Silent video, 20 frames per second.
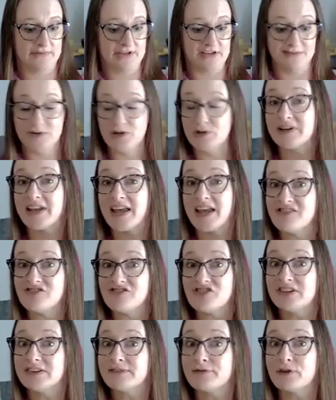
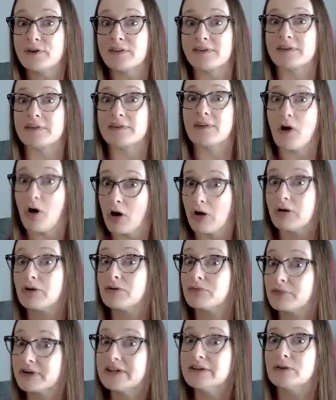Communication differences
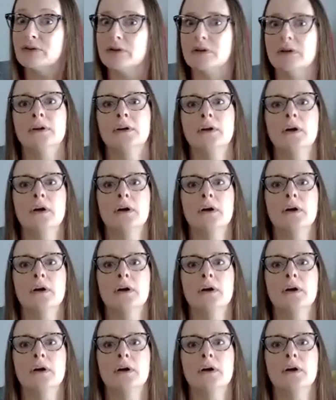are real.